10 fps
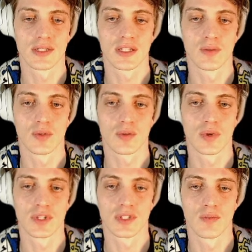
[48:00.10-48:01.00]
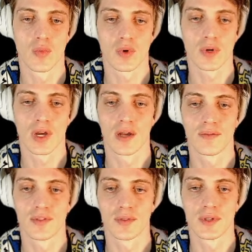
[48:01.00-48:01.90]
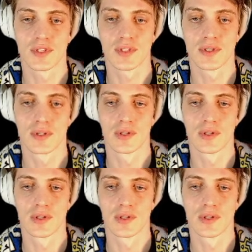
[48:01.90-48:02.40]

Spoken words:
to see which one is in more confluence.